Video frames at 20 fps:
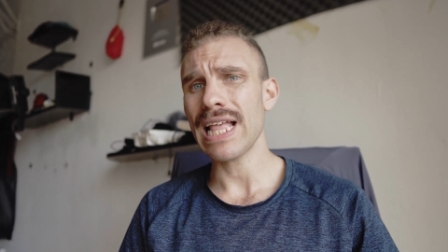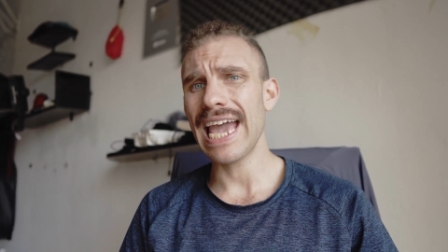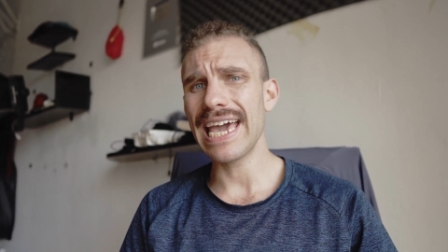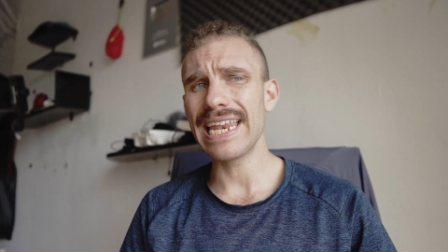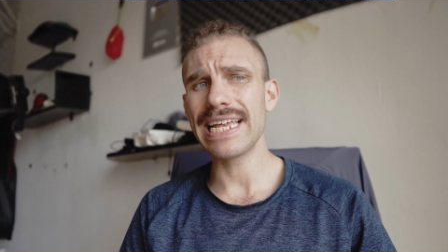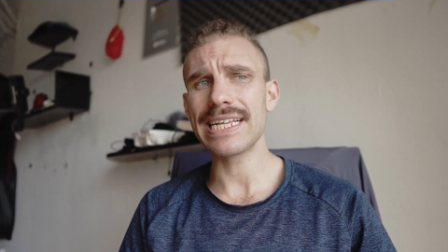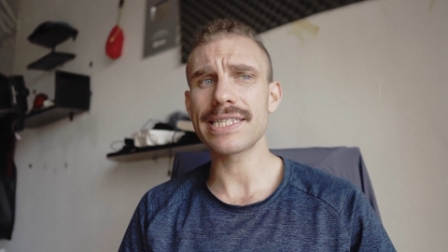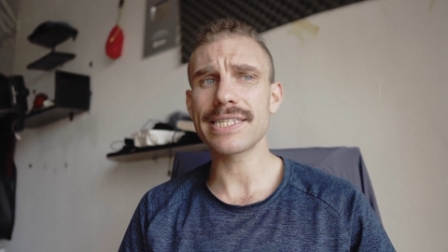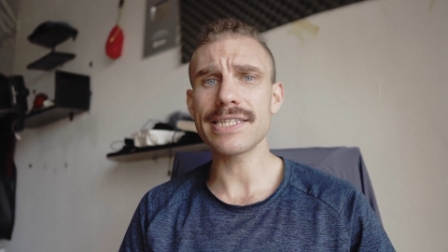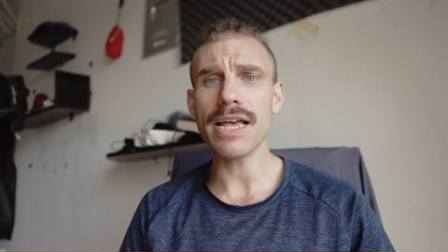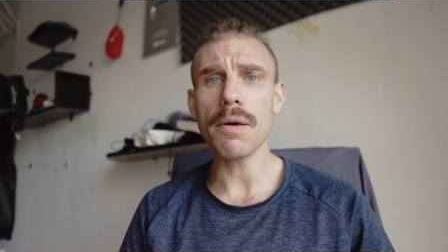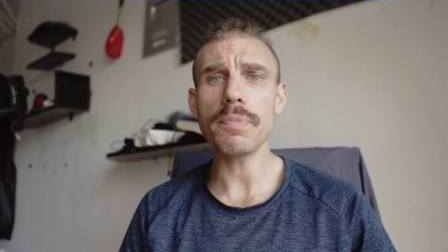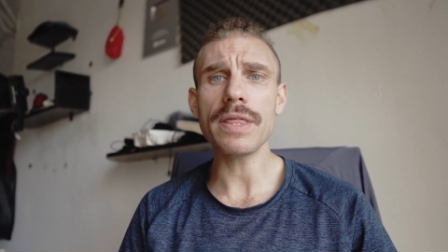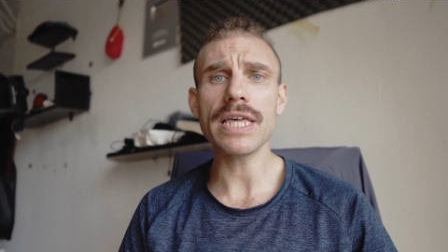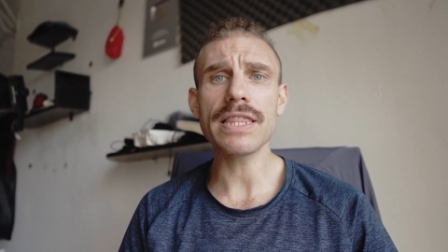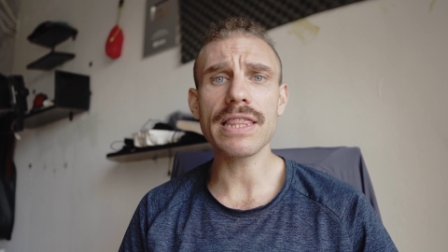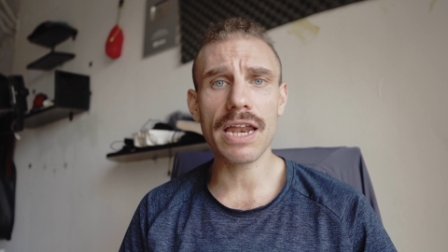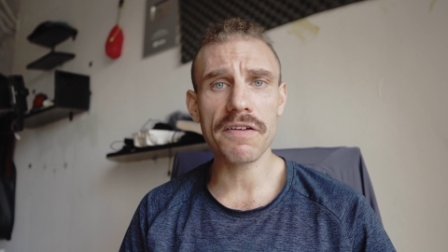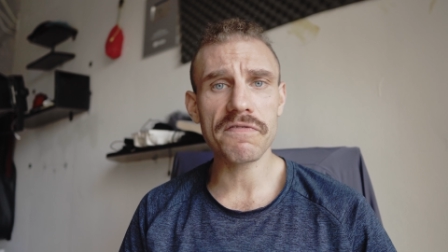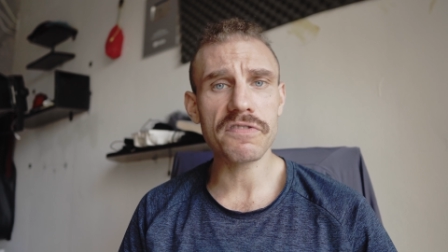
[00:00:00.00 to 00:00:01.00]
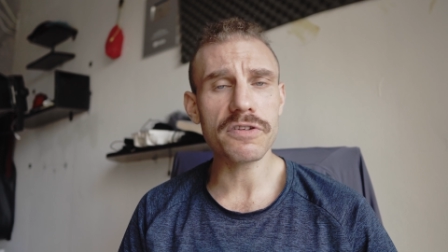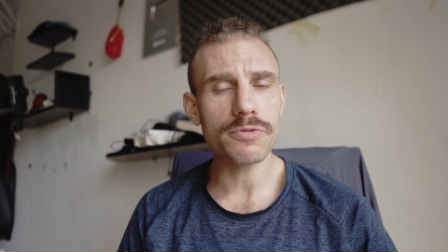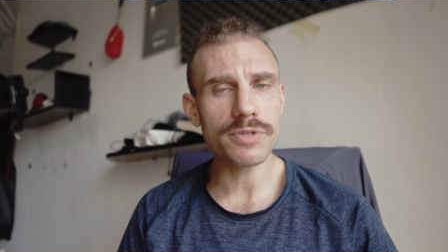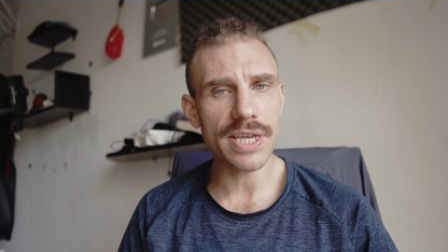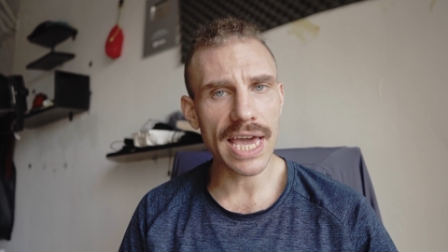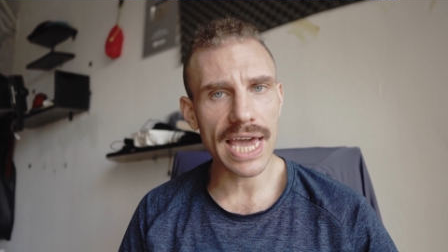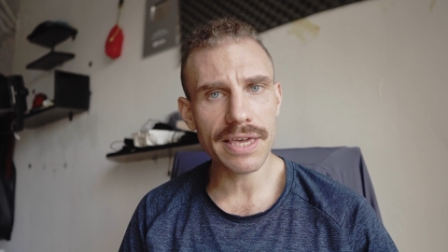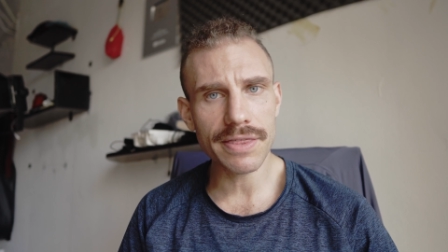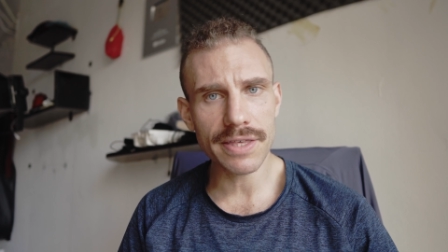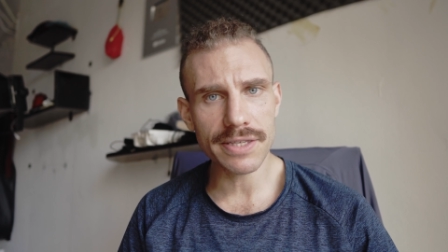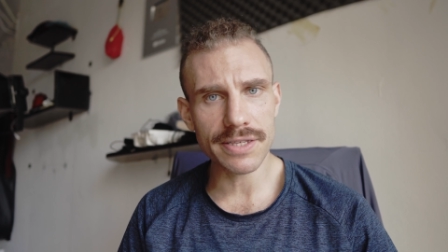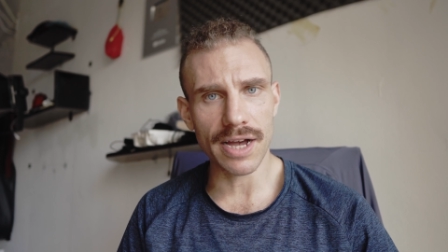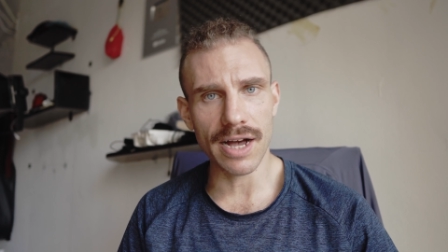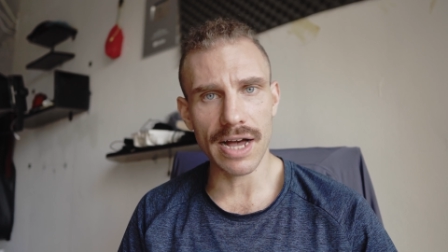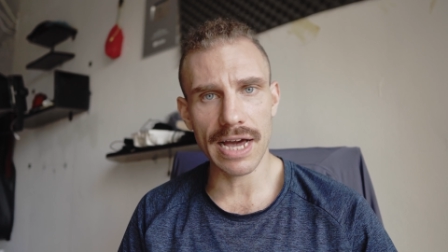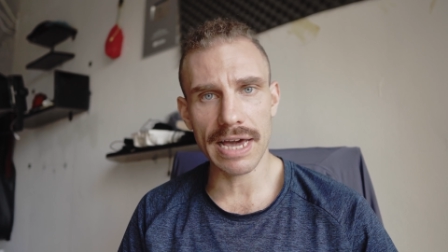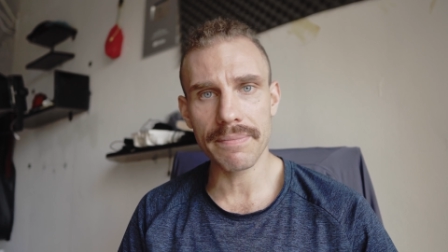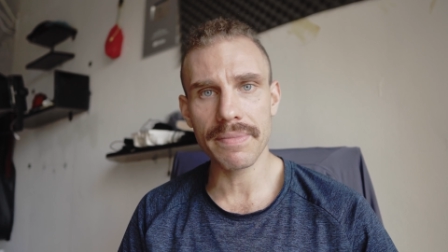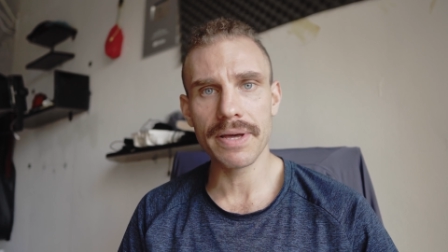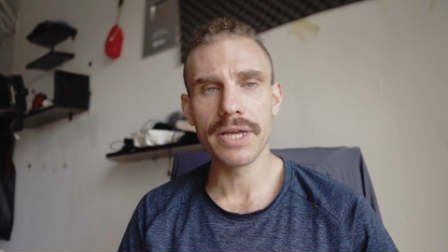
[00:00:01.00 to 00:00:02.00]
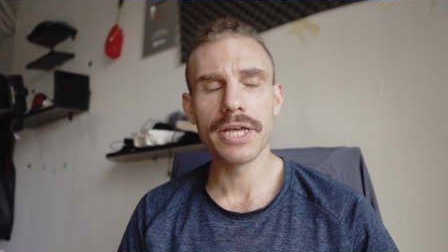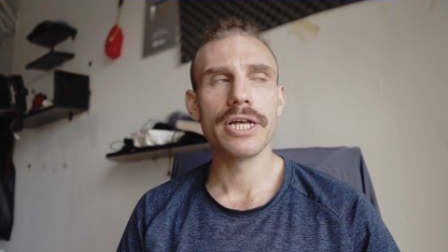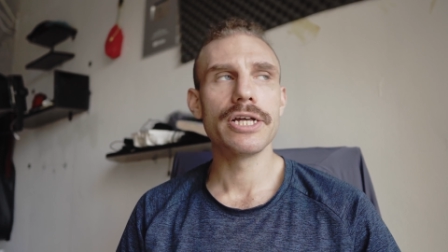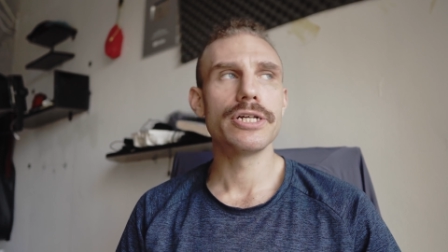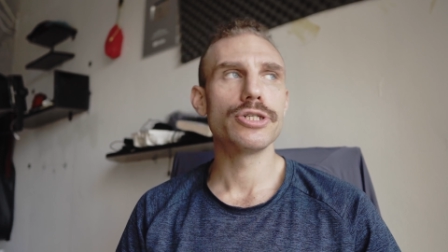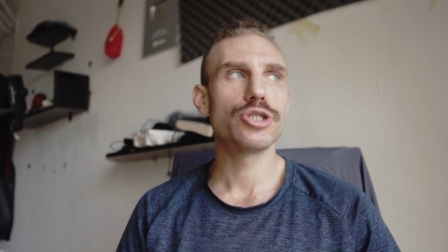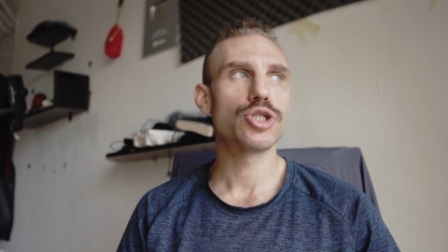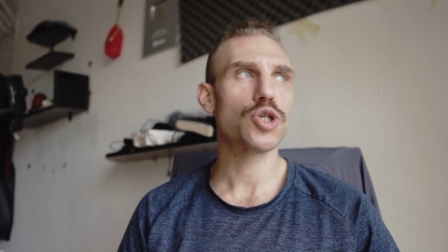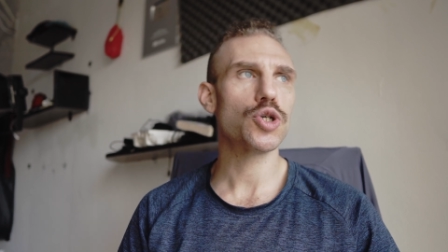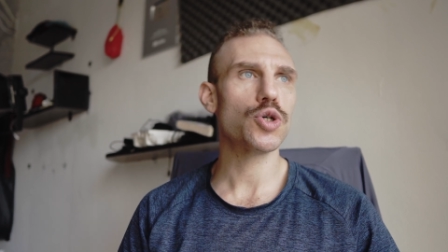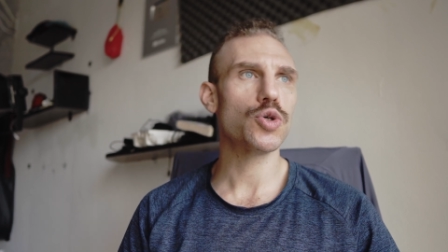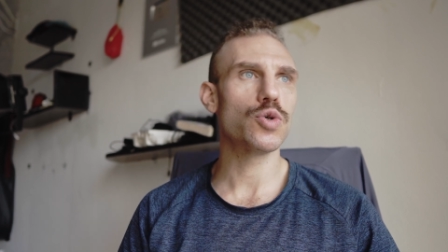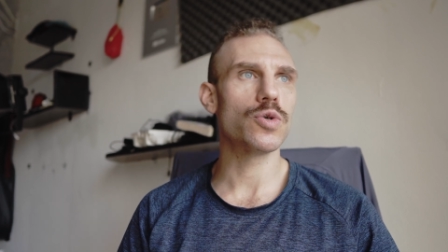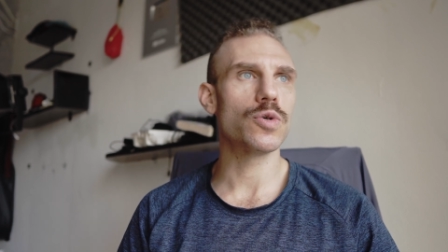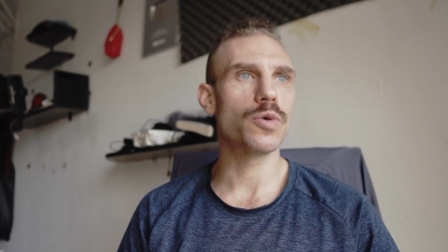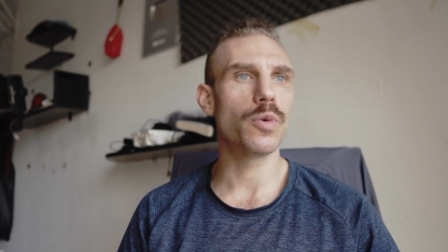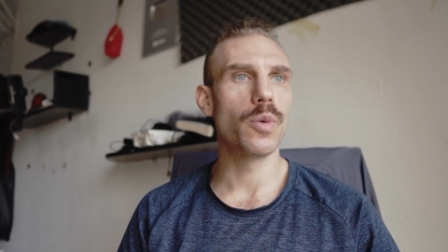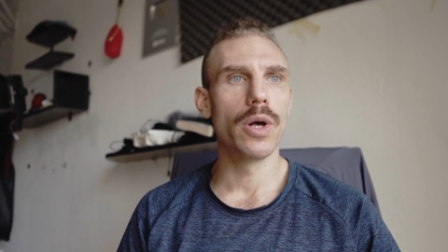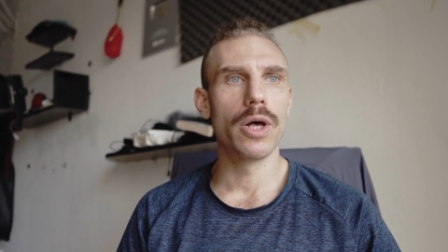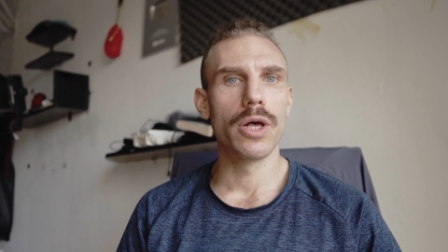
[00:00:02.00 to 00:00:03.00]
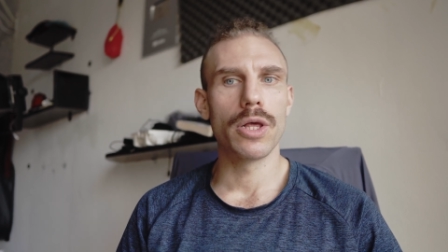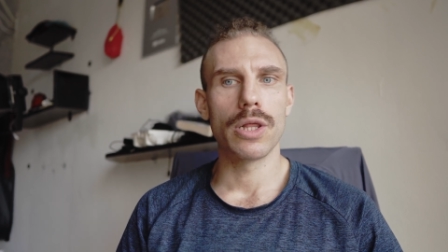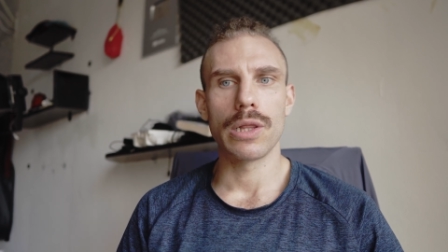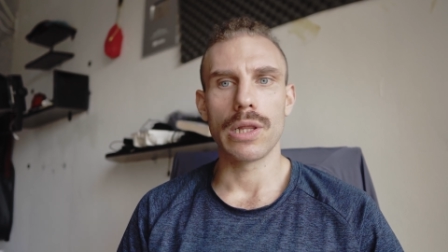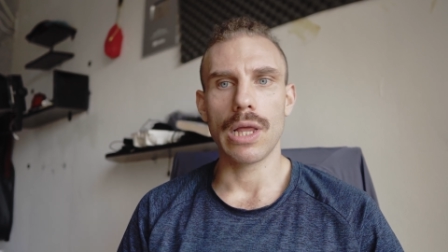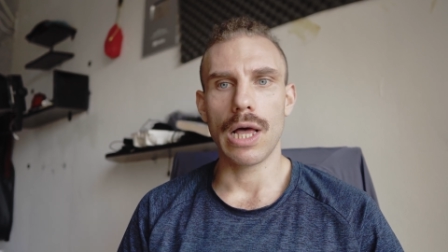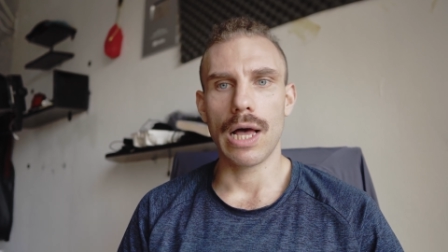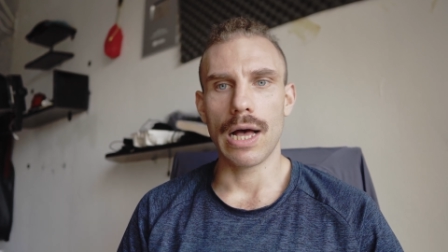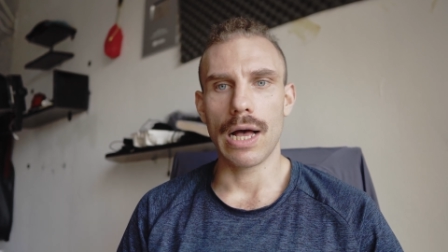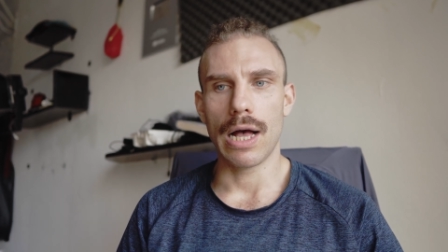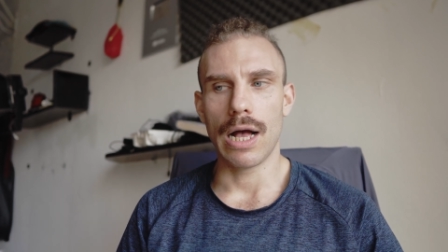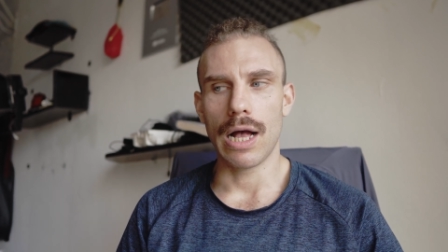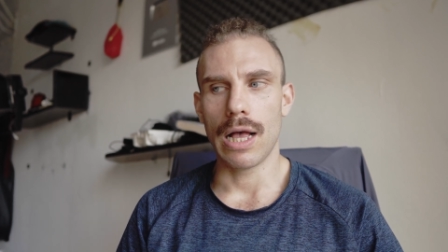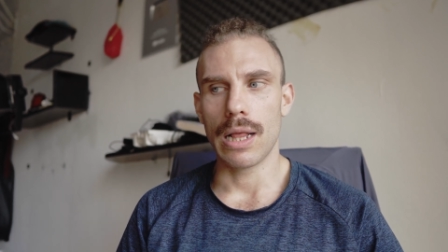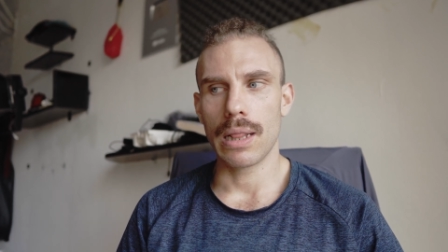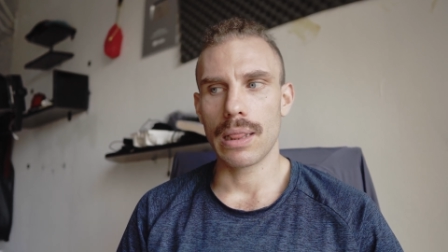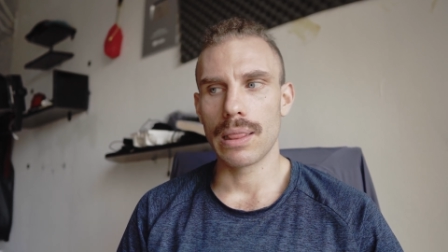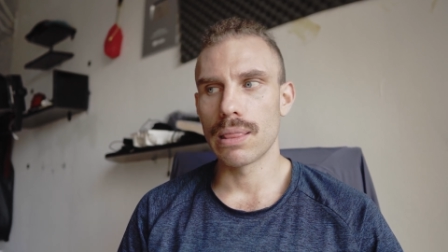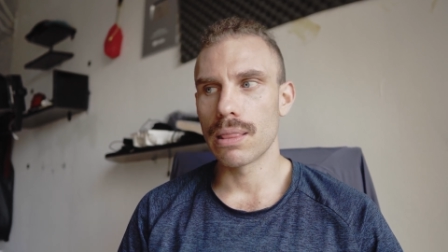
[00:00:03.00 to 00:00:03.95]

And it's something that if you take the time to Uh,